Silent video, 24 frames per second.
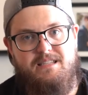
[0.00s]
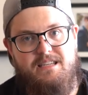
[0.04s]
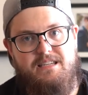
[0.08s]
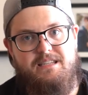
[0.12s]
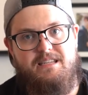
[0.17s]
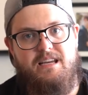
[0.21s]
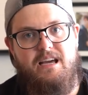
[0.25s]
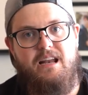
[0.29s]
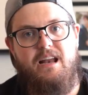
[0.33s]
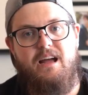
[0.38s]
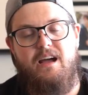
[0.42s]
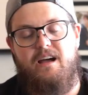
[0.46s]

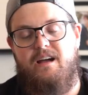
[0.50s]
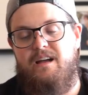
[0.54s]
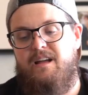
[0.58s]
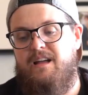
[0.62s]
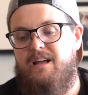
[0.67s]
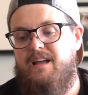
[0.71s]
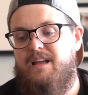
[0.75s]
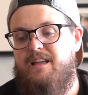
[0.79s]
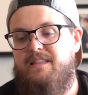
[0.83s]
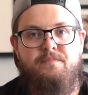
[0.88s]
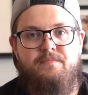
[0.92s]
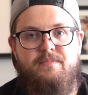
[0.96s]
antenna
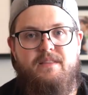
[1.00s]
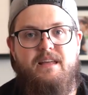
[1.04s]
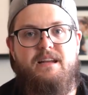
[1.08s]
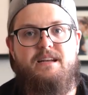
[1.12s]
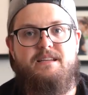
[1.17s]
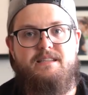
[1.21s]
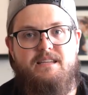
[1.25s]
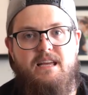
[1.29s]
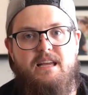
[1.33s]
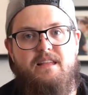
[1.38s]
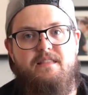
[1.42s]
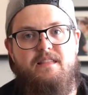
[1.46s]

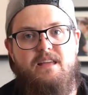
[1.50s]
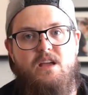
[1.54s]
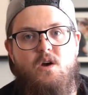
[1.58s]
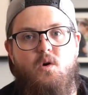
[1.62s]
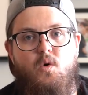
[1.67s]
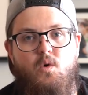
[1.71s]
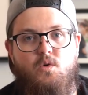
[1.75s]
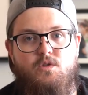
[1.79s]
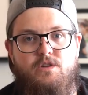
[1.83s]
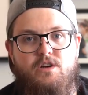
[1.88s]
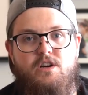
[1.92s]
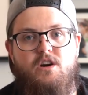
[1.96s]
that is in the
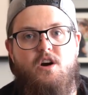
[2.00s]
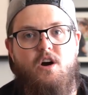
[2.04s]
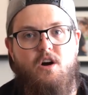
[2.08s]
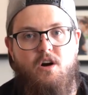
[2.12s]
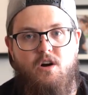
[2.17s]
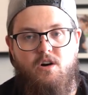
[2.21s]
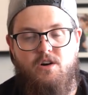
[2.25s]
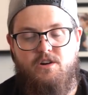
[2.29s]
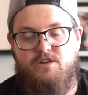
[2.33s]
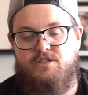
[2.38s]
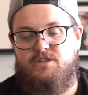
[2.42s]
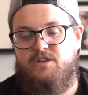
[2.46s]
older
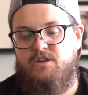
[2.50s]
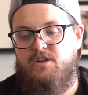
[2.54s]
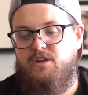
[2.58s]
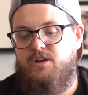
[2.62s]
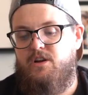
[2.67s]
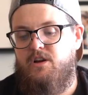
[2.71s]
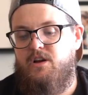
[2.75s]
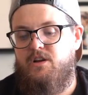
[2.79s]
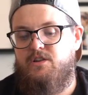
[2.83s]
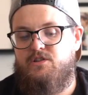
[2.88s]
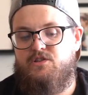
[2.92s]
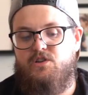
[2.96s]
cars.
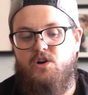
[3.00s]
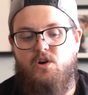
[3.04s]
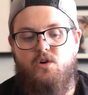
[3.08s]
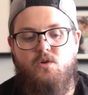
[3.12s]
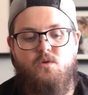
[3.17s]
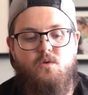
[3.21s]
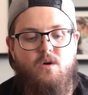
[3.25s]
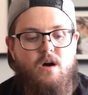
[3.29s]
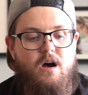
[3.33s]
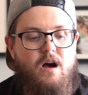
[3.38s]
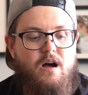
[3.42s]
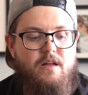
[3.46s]

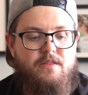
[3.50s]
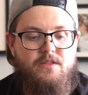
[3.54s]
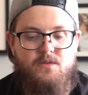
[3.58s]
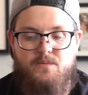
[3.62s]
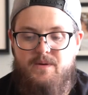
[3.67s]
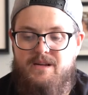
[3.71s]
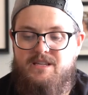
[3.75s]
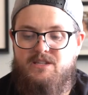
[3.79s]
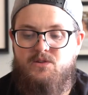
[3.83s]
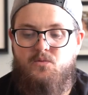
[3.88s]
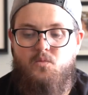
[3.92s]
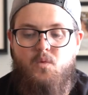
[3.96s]
So the
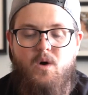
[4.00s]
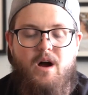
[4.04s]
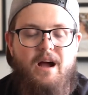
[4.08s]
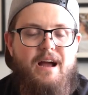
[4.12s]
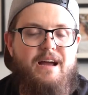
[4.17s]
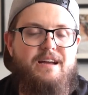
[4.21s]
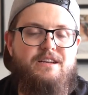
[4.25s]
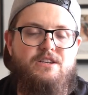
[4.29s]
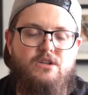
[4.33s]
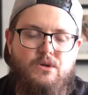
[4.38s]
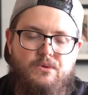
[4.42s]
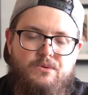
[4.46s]
reason
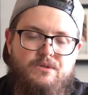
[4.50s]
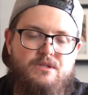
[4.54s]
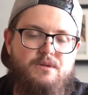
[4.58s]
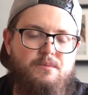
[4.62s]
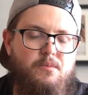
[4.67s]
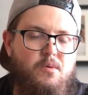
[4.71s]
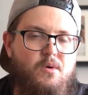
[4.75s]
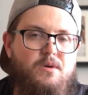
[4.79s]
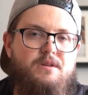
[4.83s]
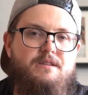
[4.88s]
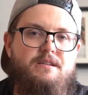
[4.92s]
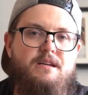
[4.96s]
why I don't
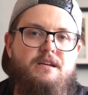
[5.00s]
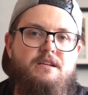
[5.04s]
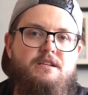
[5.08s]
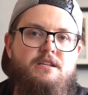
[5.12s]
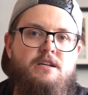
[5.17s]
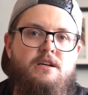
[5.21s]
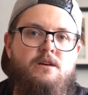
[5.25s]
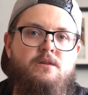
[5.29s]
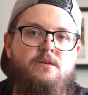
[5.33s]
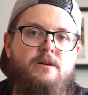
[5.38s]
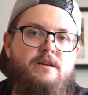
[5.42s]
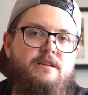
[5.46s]
support Sync
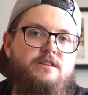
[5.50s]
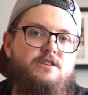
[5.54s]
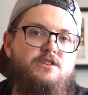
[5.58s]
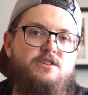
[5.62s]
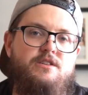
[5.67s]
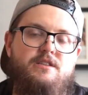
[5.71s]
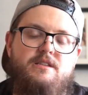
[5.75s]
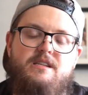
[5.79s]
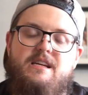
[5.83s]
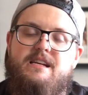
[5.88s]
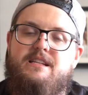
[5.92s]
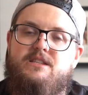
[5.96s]
2 is
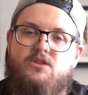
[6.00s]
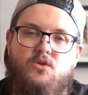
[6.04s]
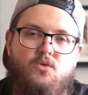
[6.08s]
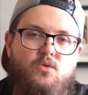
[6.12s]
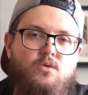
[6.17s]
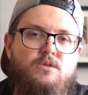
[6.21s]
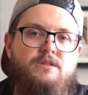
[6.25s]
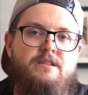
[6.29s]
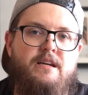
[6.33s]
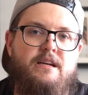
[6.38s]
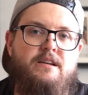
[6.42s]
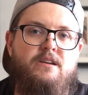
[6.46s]
just it's
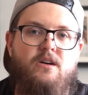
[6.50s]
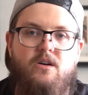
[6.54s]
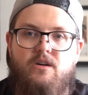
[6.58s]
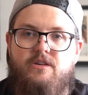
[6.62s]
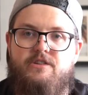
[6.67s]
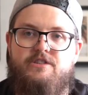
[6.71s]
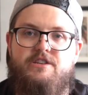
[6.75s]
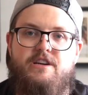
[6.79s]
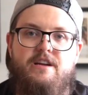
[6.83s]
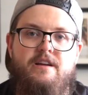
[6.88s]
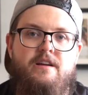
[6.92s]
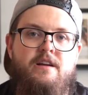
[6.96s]
old
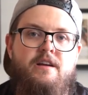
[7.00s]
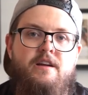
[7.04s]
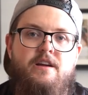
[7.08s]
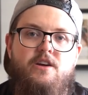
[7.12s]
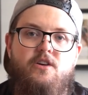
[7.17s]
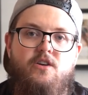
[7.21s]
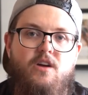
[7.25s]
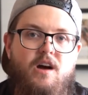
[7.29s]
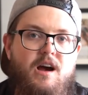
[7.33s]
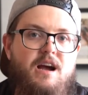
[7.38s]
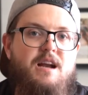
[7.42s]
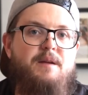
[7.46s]
technology.
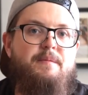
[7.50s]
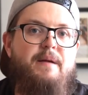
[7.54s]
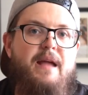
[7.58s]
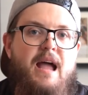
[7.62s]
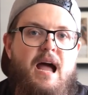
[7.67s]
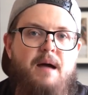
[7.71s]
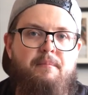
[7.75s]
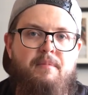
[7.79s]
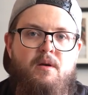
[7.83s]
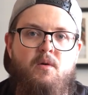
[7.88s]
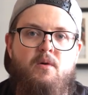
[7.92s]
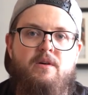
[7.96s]
You're not going to be
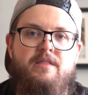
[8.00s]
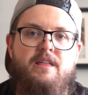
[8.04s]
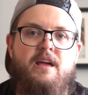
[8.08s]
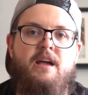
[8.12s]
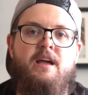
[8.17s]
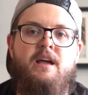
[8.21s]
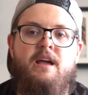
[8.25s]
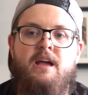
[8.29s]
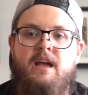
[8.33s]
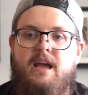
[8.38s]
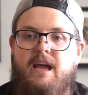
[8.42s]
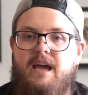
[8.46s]
happy with
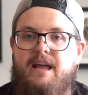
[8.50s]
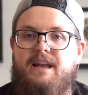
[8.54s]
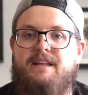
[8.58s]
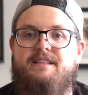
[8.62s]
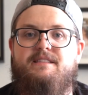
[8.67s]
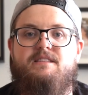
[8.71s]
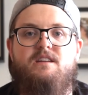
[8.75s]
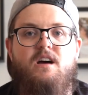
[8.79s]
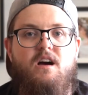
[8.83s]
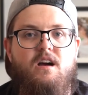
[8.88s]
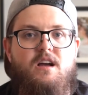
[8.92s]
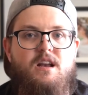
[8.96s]
it, and
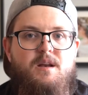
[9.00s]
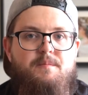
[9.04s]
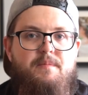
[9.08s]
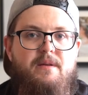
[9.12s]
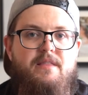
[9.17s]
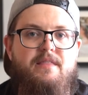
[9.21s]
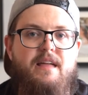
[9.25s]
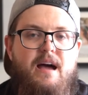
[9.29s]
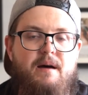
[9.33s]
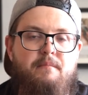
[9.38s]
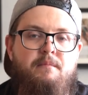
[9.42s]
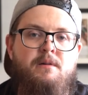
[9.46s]
it's not going to
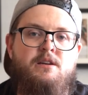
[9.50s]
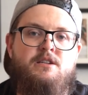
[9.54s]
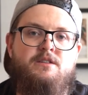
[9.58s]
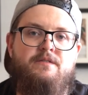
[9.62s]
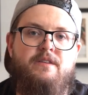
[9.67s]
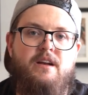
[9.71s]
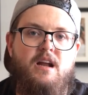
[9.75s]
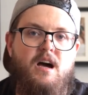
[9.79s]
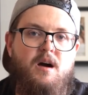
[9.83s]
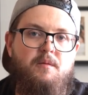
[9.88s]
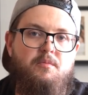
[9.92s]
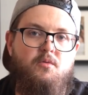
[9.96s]
be that much
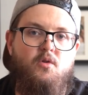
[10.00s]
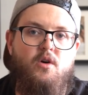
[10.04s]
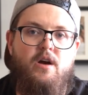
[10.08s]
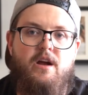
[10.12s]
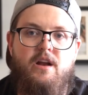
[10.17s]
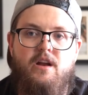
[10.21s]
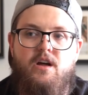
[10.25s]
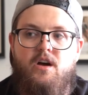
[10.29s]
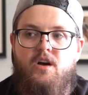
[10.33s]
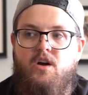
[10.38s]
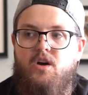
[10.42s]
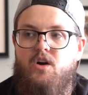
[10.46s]
of an
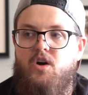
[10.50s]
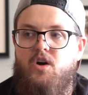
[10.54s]
upgrade